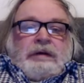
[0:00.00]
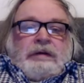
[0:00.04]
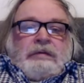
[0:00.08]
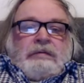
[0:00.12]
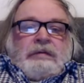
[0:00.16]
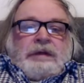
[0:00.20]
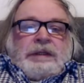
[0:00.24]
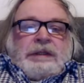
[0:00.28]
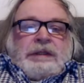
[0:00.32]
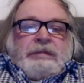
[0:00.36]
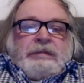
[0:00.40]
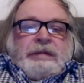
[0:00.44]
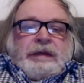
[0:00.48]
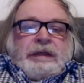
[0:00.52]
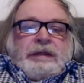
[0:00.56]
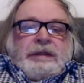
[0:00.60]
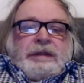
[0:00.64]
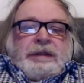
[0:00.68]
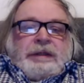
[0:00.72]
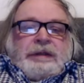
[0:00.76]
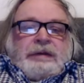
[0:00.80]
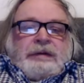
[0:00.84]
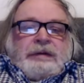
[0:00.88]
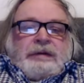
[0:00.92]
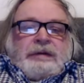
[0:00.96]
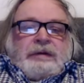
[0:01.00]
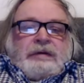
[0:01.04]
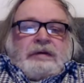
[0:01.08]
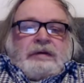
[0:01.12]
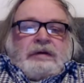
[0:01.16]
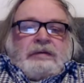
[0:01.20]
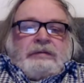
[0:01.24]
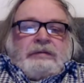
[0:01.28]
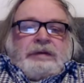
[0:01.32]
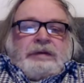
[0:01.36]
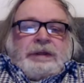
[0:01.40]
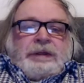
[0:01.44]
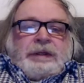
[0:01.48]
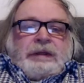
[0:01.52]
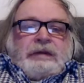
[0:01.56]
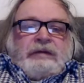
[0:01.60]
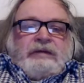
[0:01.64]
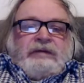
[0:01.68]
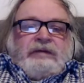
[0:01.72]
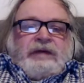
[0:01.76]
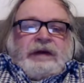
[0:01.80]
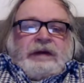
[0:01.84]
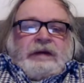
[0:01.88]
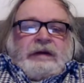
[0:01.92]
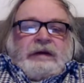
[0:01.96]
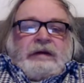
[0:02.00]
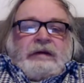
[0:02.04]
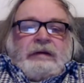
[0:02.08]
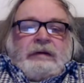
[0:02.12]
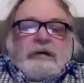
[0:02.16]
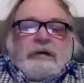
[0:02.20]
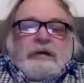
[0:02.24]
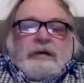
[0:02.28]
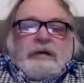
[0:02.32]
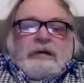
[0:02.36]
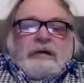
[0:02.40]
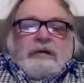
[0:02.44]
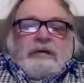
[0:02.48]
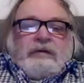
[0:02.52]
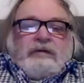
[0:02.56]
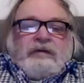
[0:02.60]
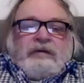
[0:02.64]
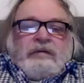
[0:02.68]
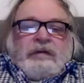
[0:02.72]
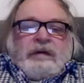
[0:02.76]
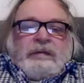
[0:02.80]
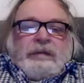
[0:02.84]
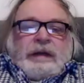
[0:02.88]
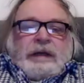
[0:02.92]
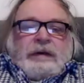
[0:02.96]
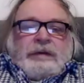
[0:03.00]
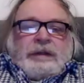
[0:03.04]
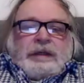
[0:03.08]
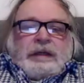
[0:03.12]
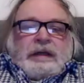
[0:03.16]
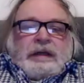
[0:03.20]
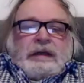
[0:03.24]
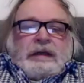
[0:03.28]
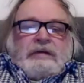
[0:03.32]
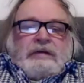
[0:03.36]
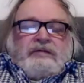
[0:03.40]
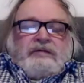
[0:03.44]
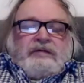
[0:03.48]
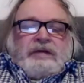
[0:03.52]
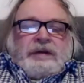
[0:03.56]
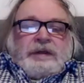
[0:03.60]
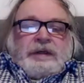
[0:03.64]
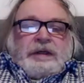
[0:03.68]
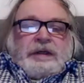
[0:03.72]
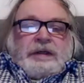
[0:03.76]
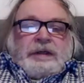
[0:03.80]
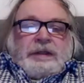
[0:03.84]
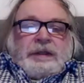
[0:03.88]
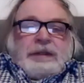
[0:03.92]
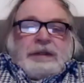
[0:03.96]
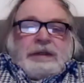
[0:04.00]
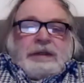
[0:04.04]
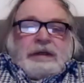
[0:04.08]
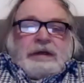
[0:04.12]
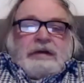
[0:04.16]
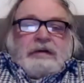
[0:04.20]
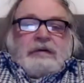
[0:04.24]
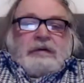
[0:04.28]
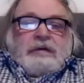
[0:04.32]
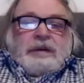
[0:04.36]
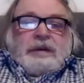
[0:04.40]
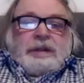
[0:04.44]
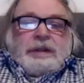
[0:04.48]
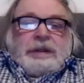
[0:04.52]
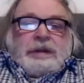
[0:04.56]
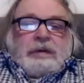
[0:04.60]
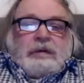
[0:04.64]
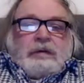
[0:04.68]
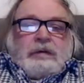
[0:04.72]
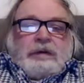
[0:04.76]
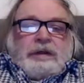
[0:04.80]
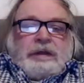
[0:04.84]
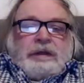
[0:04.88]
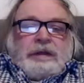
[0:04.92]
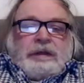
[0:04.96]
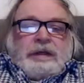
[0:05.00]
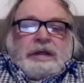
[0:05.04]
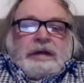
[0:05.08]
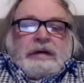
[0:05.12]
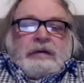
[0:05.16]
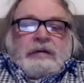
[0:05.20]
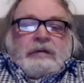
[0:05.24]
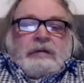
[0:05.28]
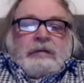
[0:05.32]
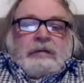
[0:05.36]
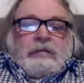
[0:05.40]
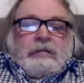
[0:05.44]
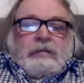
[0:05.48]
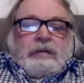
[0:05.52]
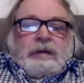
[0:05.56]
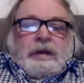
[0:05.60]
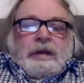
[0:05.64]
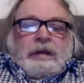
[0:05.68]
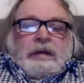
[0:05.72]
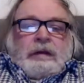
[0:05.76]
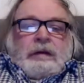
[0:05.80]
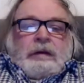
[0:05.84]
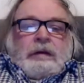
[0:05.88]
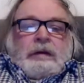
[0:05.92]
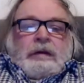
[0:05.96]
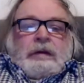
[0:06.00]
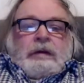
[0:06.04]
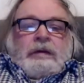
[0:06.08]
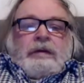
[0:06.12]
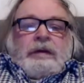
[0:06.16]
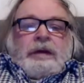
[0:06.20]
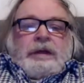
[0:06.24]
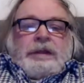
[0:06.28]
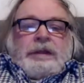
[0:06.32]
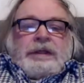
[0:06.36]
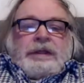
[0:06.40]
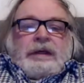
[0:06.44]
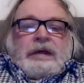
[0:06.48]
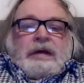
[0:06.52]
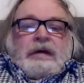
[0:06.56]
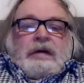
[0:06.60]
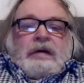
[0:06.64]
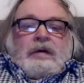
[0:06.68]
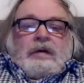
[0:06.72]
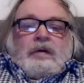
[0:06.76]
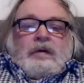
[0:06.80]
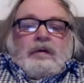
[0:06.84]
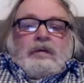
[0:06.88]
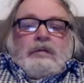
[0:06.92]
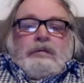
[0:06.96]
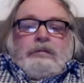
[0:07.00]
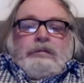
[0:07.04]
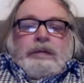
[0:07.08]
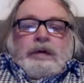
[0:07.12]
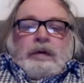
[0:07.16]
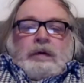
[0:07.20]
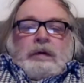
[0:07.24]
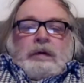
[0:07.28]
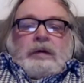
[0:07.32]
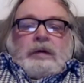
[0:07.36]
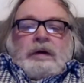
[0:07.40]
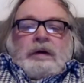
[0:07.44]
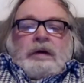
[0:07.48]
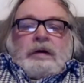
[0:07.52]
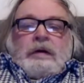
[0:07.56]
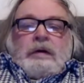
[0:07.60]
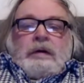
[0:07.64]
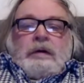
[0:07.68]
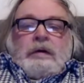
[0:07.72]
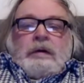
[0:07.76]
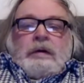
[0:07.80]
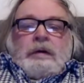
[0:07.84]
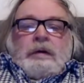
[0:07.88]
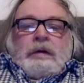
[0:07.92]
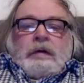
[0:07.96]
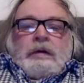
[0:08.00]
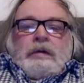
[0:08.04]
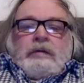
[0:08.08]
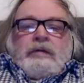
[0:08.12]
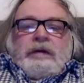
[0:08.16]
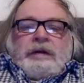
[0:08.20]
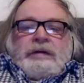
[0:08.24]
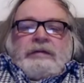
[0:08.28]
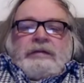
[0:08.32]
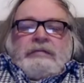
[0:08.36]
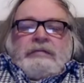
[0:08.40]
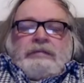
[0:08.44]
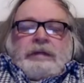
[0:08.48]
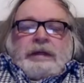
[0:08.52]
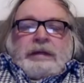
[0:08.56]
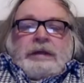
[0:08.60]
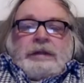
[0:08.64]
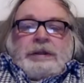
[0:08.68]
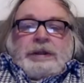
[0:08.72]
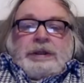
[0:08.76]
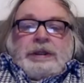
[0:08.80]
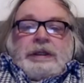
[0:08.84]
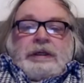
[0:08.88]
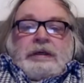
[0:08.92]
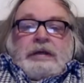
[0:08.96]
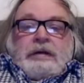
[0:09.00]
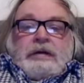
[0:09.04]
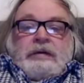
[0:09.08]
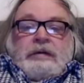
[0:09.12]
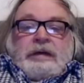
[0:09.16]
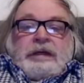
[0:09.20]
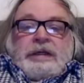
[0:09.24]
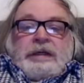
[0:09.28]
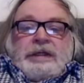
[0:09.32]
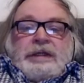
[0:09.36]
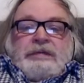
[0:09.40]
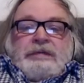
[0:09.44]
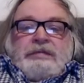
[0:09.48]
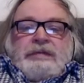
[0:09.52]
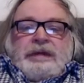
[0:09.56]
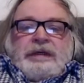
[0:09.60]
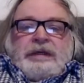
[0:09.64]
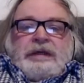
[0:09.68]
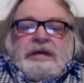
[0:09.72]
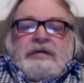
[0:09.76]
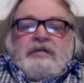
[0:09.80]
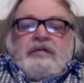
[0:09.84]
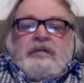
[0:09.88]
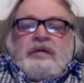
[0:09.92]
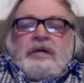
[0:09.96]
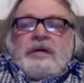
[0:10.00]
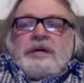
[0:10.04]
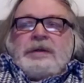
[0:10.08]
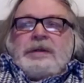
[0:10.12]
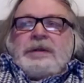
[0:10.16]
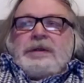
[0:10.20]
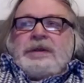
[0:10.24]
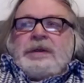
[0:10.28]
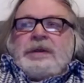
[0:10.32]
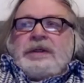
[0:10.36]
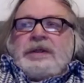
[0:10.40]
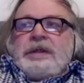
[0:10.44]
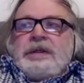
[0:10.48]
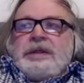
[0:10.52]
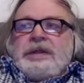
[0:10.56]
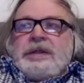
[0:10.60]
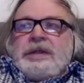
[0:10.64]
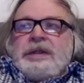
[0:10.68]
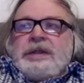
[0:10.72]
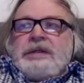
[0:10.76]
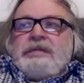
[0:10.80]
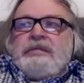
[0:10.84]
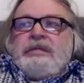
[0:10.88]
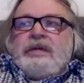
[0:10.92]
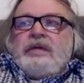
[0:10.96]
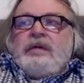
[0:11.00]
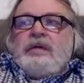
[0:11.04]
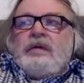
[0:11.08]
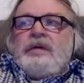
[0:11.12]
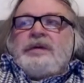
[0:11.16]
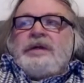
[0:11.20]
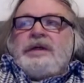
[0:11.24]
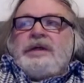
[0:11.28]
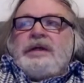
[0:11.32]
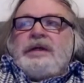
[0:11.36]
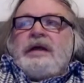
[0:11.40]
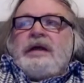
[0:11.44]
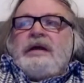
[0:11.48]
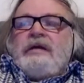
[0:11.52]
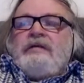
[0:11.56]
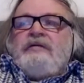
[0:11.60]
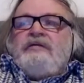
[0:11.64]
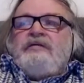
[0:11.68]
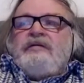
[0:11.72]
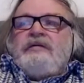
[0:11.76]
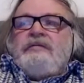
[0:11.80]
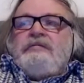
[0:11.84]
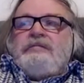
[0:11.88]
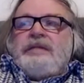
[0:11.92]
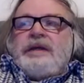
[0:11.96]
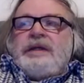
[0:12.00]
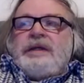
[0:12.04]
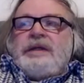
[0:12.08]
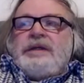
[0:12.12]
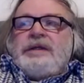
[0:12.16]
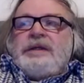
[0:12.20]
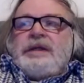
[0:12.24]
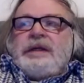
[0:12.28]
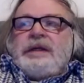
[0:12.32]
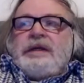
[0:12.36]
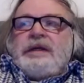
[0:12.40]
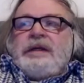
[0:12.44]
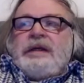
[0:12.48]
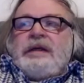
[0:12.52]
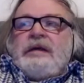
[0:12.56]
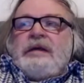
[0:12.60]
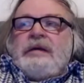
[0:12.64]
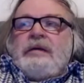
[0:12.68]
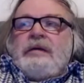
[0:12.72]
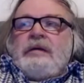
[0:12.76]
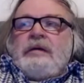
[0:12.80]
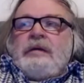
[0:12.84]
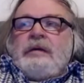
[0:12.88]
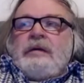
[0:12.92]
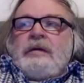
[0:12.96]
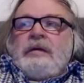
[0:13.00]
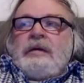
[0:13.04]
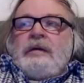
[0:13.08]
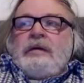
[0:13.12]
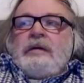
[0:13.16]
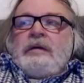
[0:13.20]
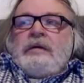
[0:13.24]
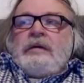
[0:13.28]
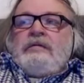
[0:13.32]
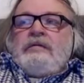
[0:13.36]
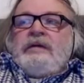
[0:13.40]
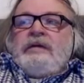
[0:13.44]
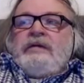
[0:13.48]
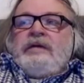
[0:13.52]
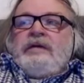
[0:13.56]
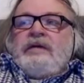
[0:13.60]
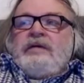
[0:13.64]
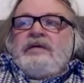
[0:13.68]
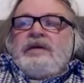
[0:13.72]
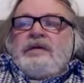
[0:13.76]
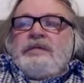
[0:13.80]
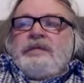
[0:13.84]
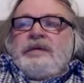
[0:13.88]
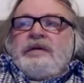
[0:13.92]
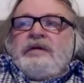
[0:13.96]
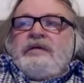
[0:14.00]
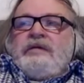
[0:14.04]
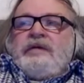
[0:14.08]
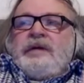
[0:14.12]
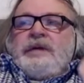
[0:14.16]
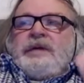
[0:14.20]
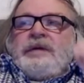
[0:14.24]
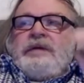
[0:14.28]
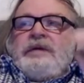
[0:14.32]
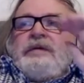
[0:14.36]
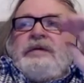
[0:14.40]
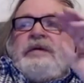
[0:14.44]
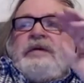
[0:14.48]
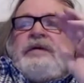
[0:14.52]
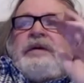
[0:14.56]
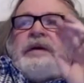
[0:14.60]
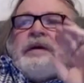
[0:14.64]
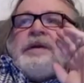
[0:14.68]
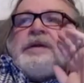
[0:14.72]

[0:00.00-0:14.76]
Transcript: but was based on a composite figure from about 100 years ago, to shorten it down. There's a whole book written by G.R.S. Mead, Was Jesus Born in 100 BC? With a copy of it in the